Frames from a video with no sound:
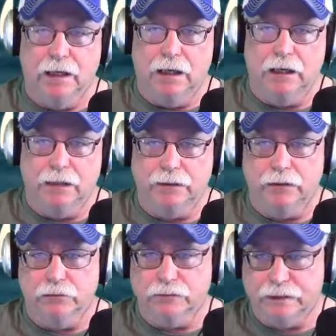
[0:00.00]

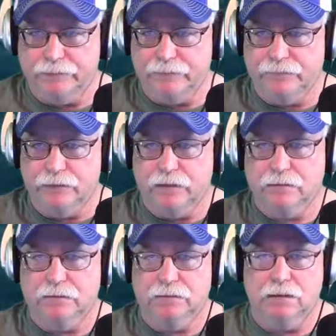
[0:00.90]
safety
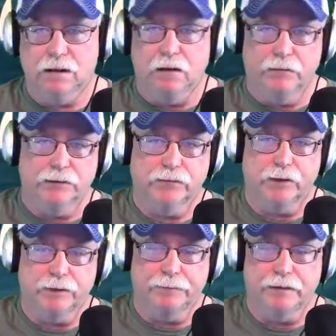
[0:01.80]
first. Always
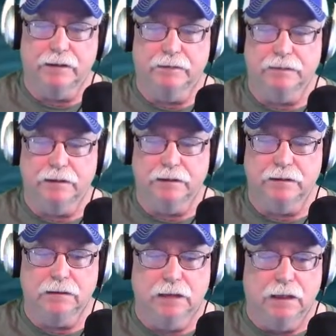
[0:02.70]
wear your
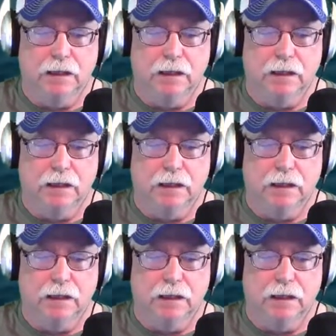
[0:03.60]
PFD.